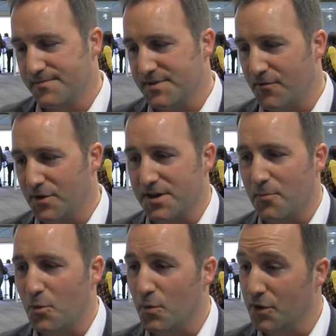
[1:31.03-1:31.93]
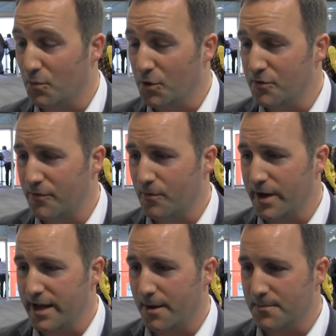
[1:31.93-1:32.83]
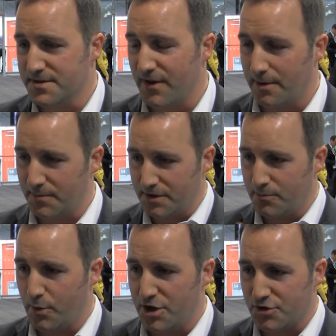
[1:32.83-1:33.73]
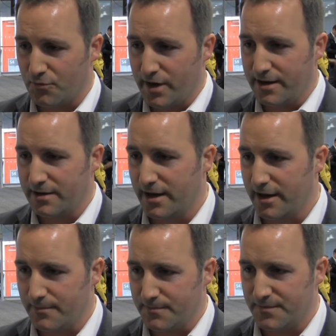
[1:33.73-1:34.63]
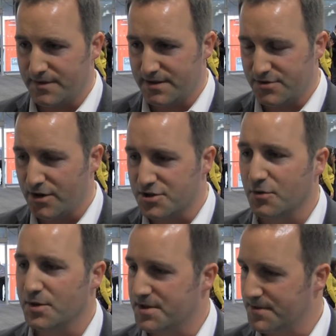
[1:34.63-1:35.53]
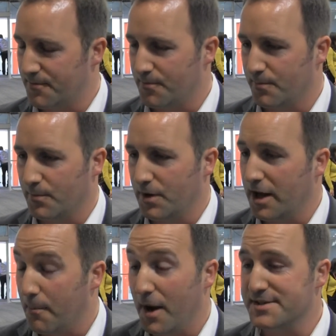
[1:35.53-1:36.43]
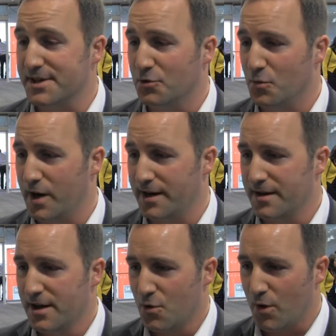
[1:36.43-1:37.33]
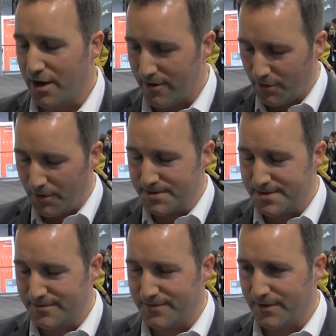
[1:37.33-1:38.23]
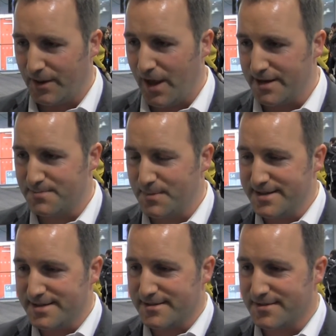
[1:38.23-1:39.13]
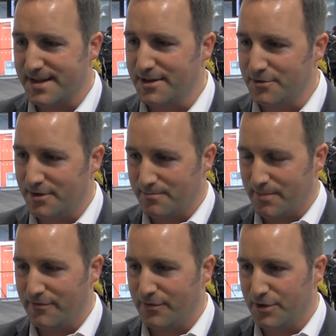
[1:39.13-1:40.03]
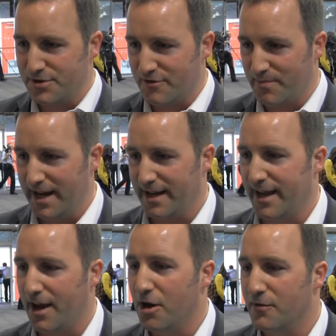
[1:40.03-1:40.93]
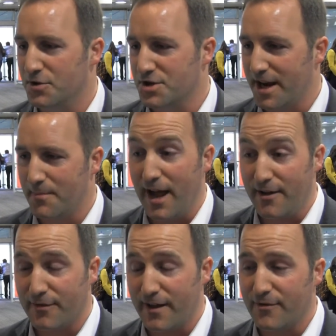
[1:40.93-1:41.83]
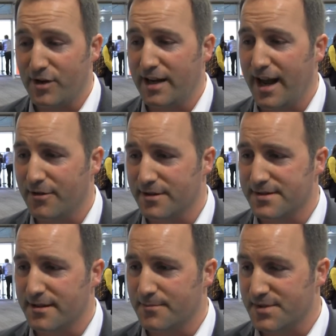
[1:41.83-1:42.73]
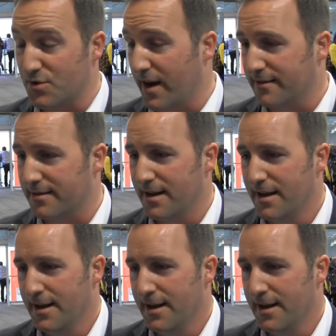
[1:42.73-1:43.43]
So for example, with the roof, we developed the compression ring structure, which is like a bicycle ring, where you have lots of light pieces of steel that, by virtue of being in that oval shape, have an inherent strength.